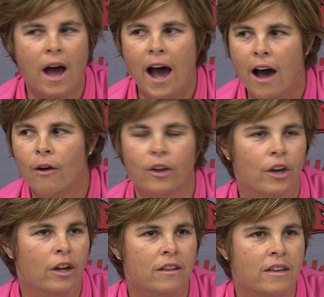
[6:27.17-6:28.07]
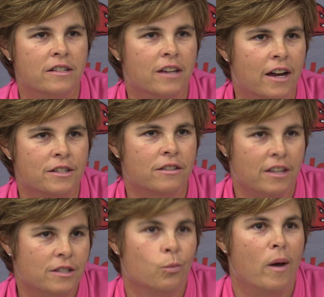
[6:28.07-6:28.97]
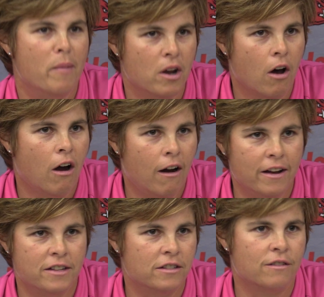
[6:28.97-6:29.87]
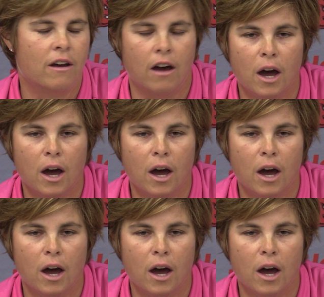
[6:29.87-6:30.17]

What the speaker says: How good these women are is